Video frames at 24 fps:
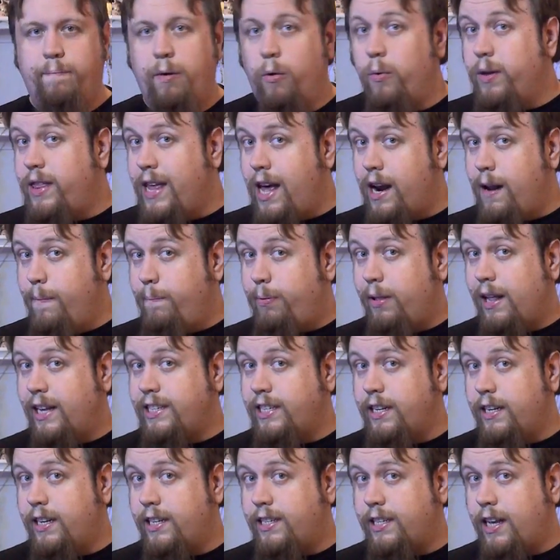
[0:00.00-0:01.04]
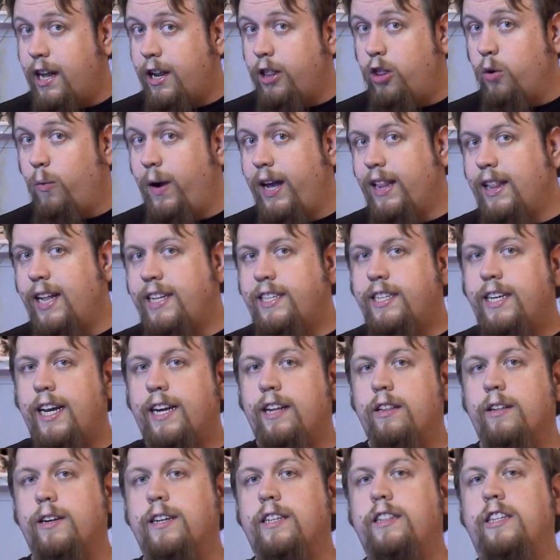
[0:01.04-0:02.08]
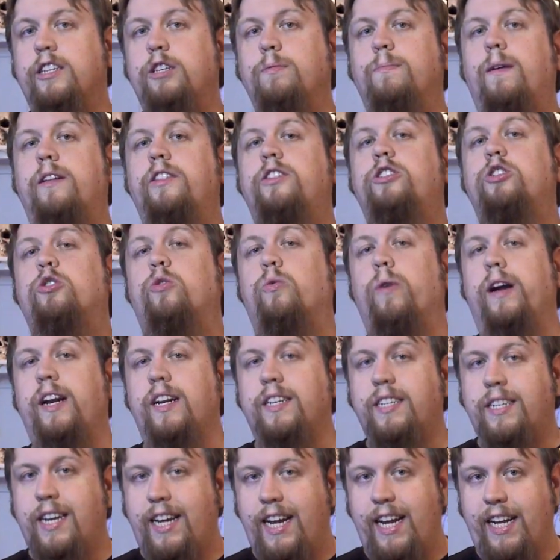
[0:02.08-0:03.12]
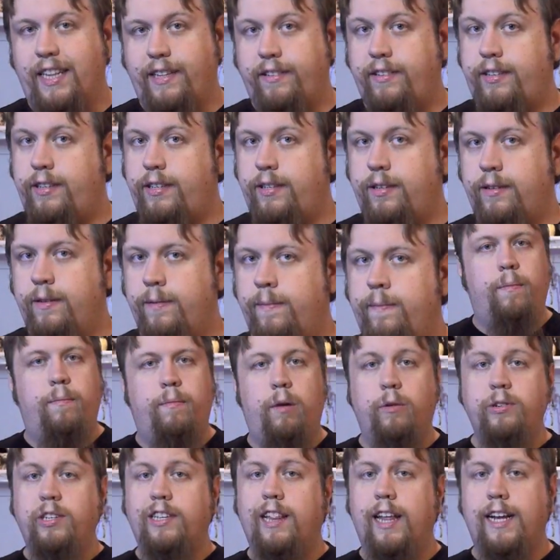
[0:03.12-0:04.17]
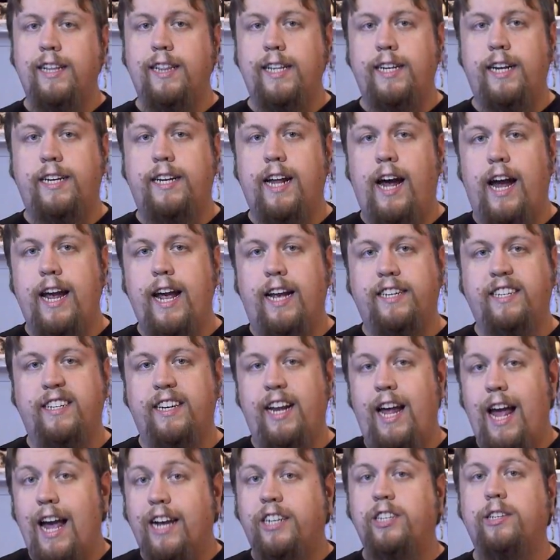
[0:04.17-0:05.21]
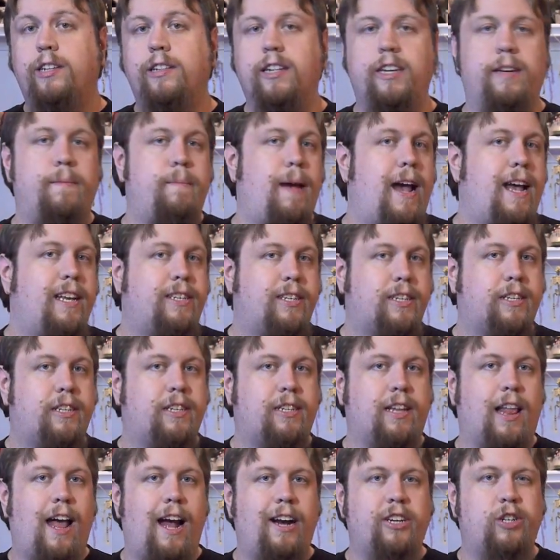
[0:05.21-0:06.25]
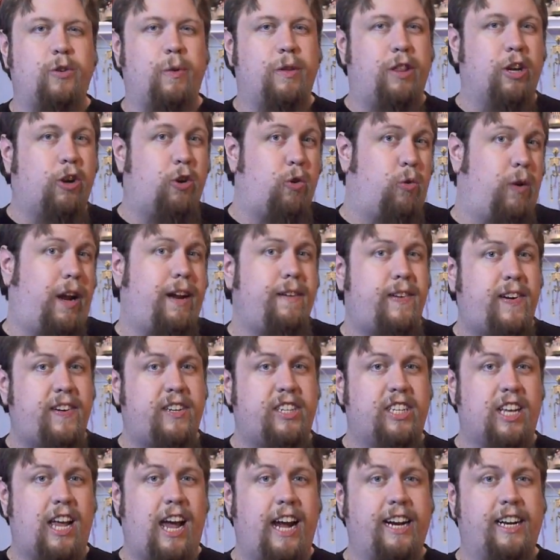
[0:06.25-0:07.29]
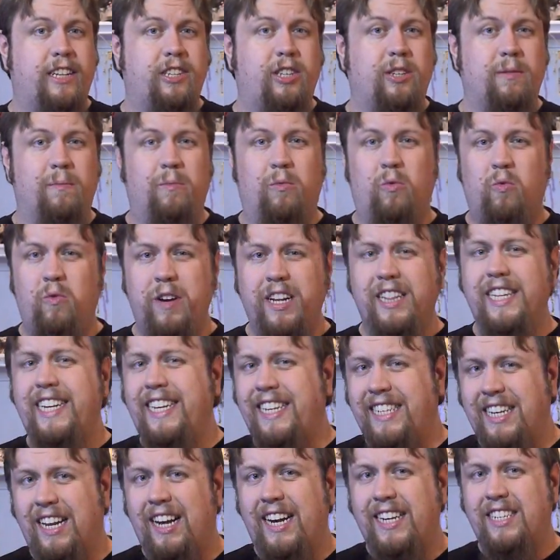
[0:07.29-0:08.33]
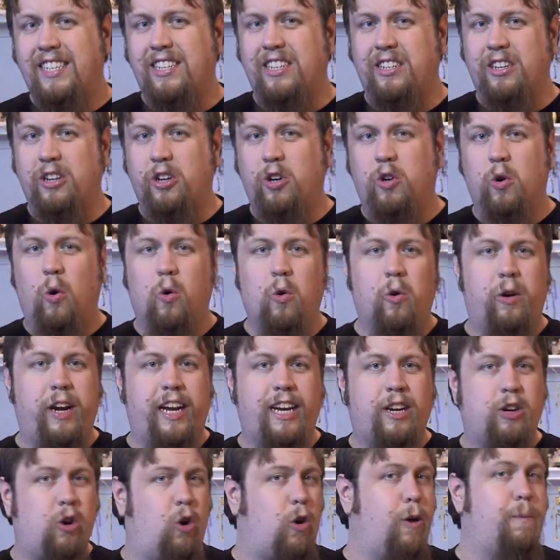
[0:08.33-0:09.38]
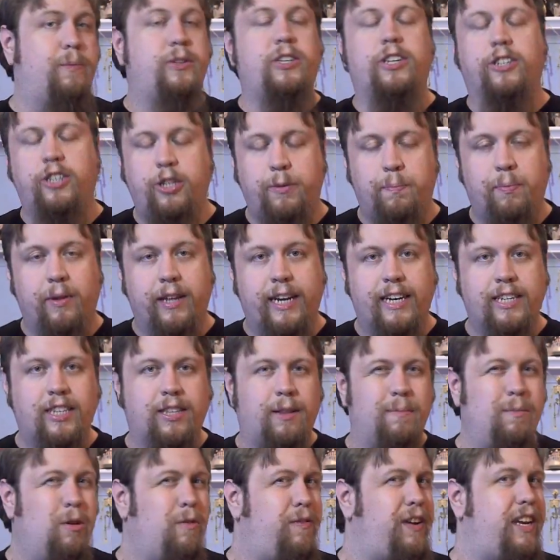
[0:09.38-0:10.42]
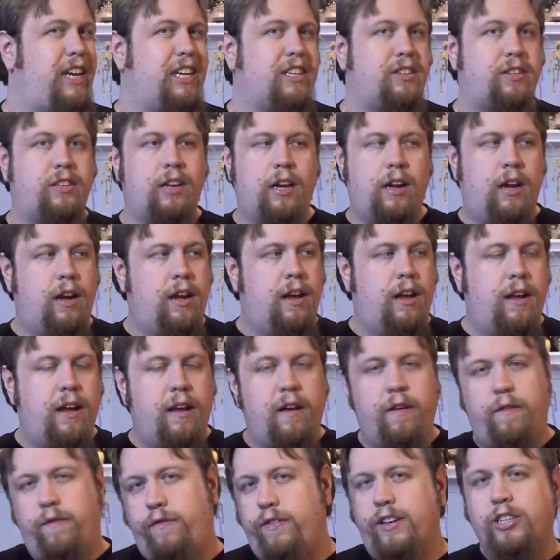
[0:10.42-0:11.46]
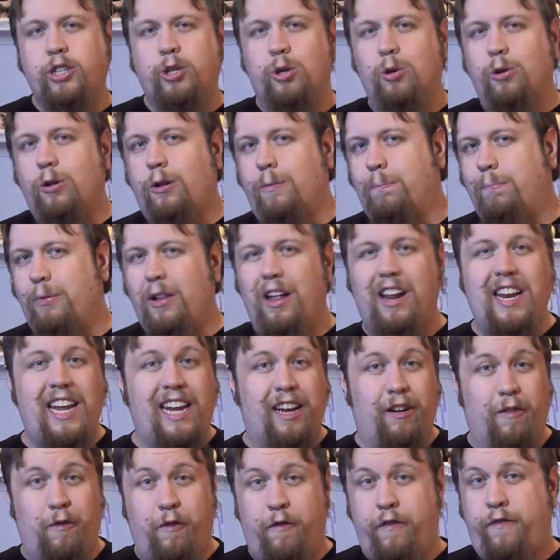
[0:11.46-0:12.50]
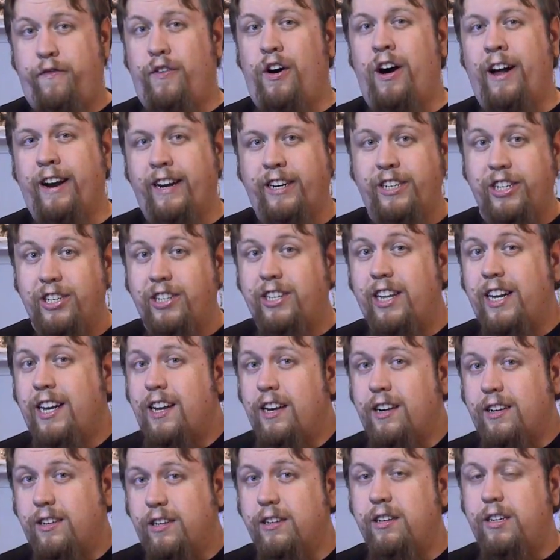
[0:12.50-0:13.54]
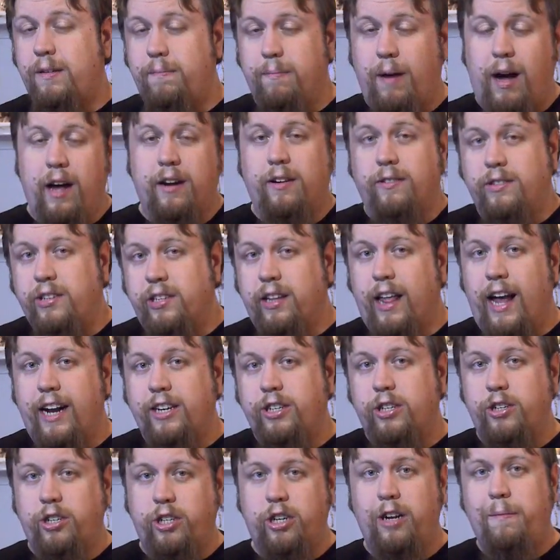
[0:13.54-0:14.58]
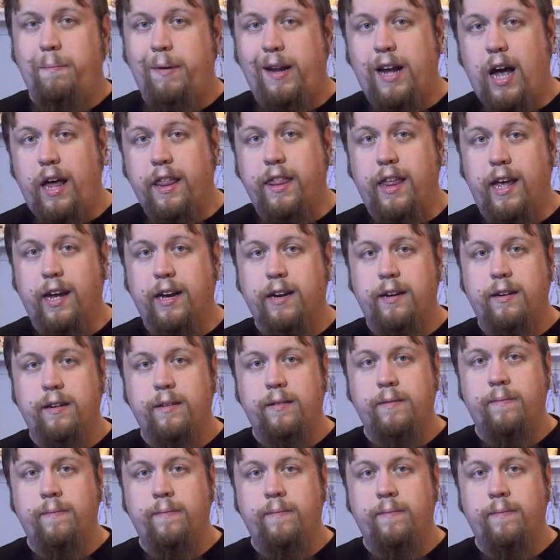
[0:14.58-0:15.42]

But with that unpleasantness out of the way, let's take a look at this month's greatest hits. Most Likely to Die has an excellent masked slash with a creative design and some really nice and gory corpse displays. The movie is visceral, bloody, and fun, just like a good modern slasher should be, I think.